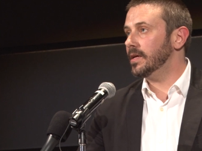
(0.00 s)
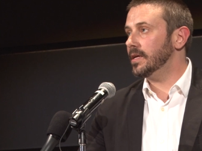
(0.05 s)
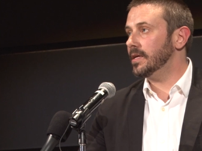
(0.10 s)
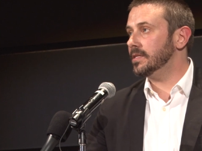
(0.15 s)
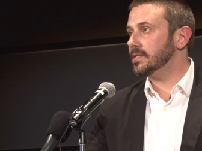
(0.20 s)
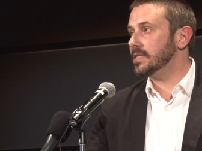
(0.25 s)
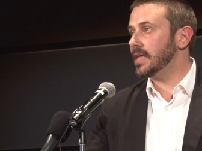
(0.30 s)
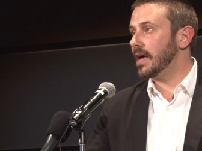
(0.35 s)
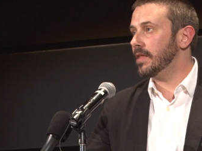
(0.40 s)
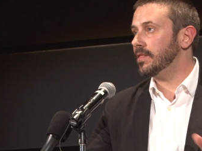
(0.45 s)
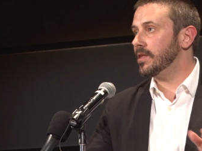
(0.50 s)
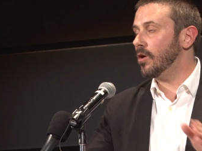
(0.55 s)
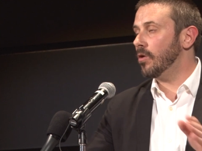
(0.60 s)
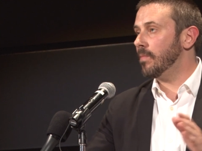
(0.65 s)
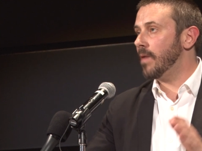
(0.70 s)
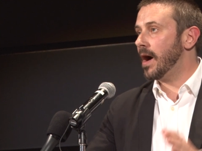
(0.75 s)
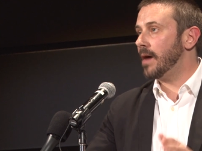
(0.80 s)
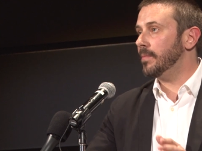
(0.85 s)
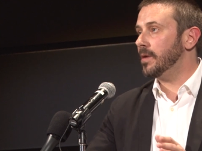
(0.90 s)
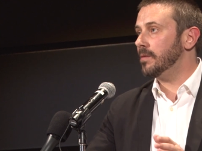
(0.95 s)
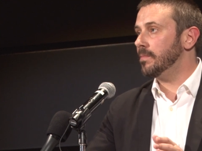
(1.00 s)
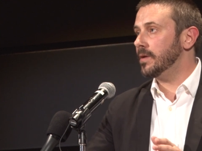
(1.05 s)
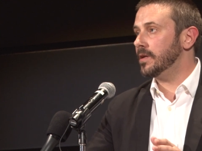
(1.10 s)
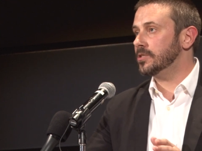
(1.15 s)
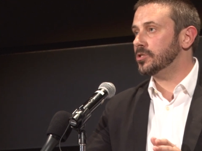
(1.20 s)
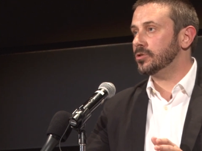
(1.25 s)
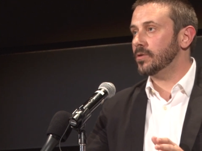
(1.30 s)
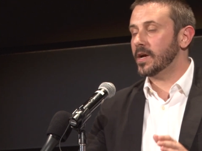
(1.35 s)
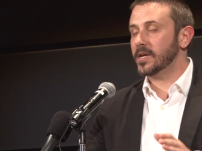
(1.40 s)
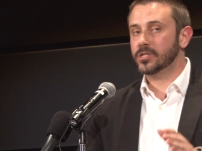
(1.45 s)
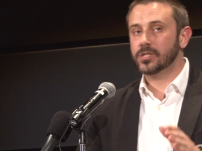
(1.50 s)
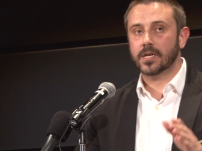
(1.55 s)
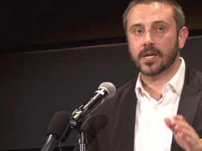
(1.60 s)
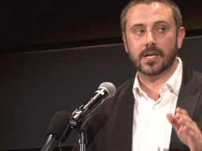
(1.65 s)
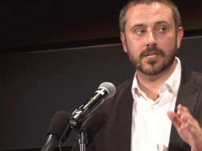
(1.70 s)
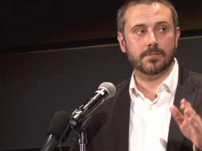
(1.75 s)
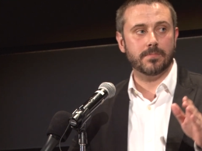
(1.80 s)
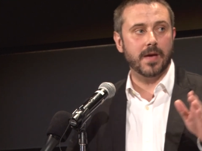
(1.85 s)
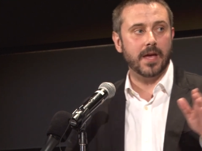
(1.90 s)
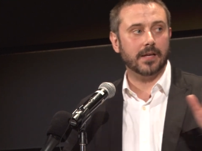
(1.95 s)
is that the Obama administration
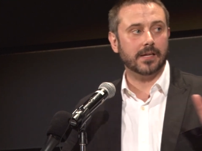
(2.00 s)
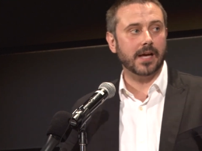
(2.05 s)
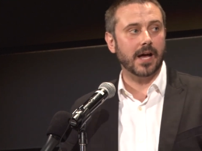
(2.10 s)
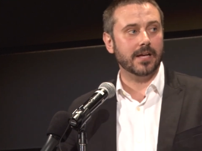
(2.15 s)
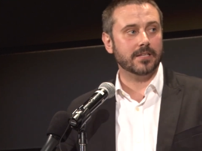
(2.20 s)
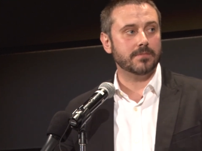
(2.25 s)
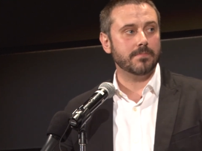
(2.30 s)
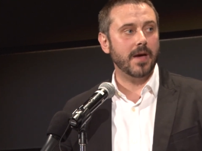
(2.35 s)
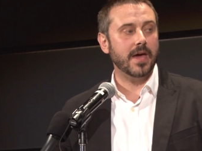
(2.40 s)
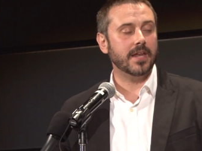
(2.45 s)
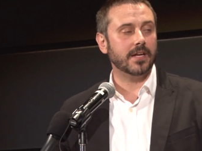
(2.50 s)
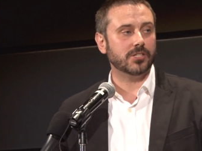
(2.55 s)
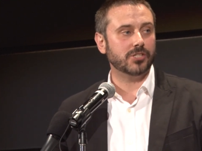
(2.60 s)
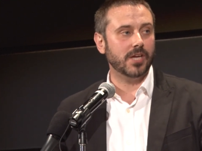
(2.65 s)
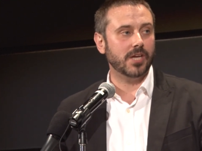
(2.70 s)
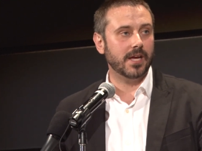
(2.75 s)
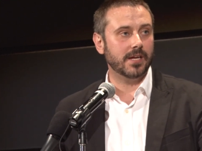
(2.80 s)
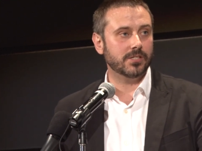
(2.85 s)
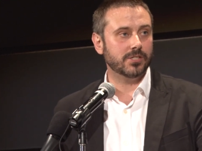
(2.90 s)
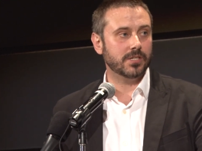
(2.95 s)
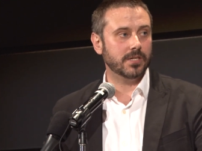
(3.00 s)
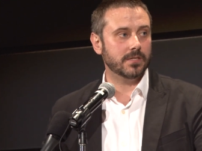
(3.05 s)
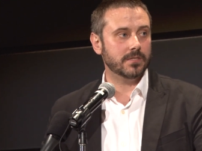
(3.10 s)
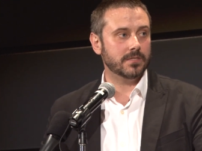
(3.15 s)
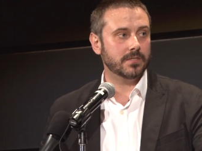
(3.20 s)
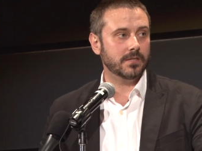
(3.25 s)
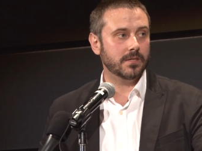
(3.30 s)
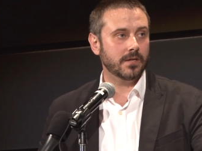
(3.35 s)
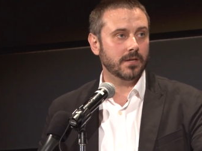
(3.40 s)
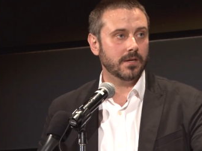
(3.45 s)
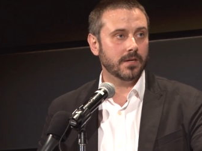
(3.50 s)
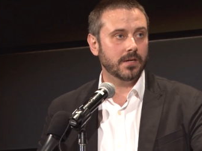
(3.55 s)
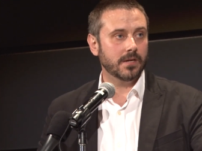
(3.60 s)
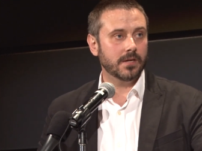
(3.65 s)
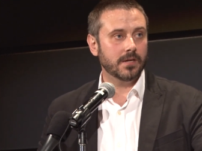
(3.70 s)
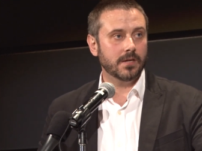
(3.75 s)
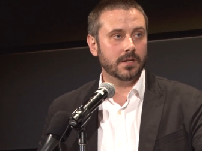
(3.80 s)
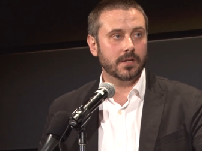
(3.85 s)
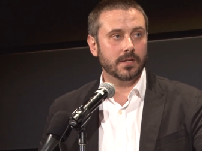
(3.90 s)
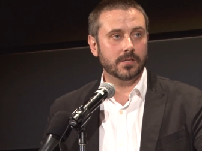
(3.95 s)
has made cosmetic changes,
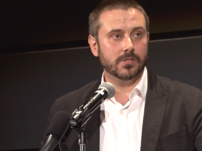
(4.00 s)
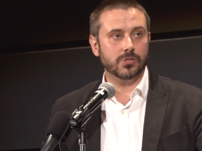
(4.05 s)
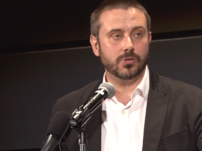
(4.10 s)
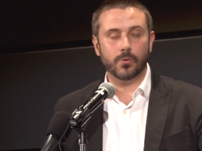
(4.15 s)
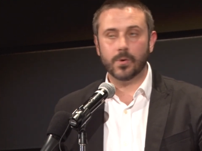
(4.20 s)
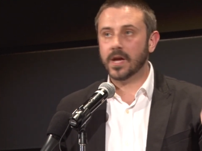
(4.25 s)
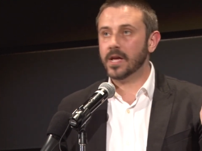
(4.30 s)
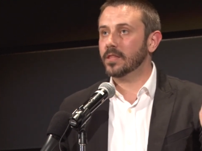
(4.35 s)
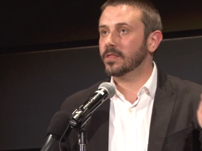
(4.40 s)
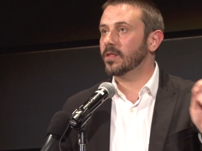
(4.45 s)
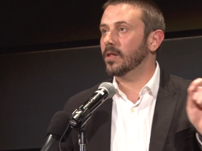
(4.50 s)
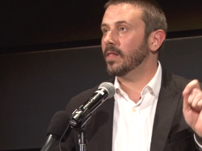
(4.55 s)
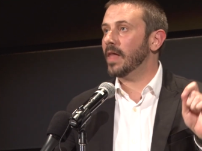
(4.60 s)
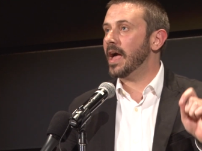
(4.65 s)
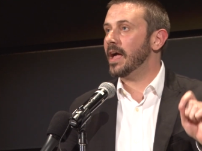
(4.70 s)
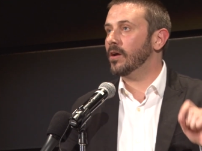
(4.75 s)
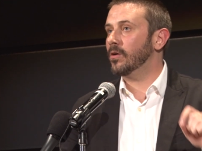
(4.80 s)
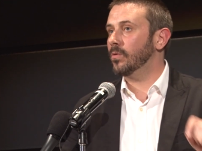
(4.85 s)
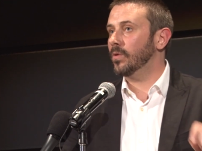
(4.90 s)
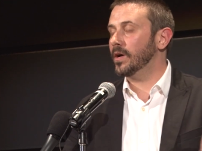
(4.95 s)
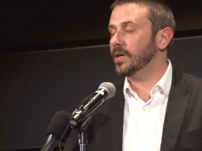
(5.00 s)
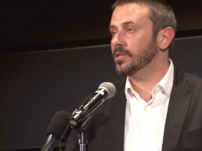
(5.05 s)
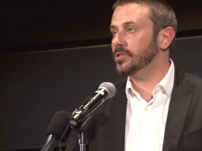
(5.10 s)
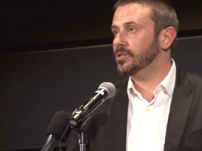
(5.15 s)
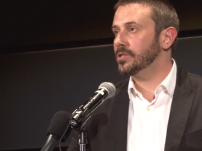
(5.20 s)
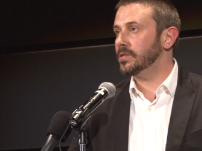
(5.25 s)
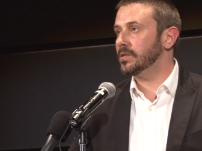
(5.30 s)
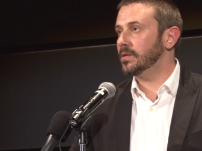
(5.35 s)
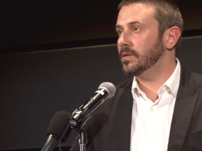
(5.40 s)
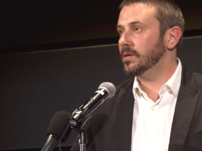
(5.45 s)
tweaked the language,